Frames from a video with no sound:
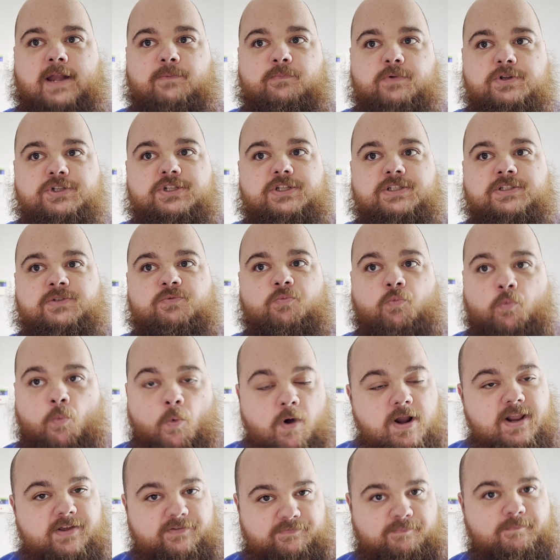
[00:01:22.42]
which is
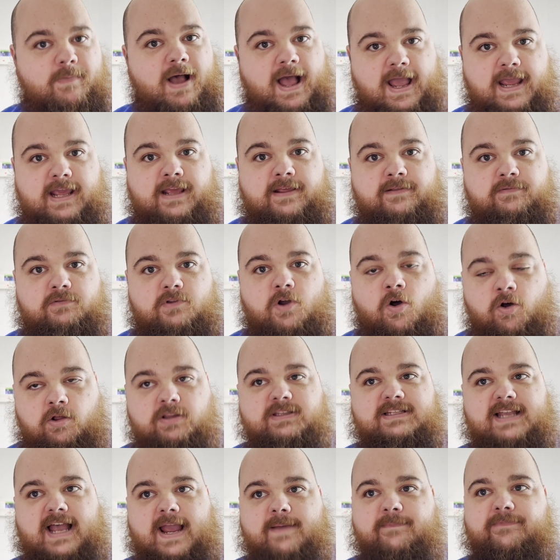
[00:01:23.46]
one of my
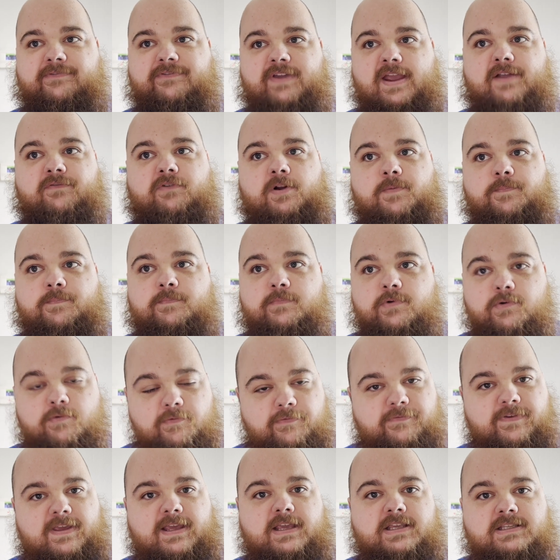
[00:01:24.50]
all-time favorite
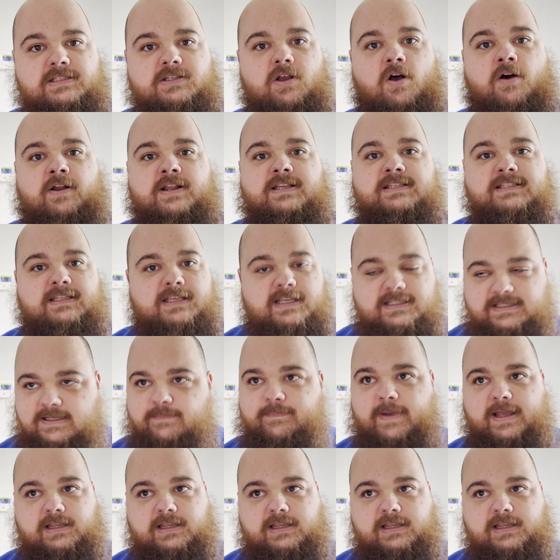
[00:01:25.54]
movies, honestly. It's in my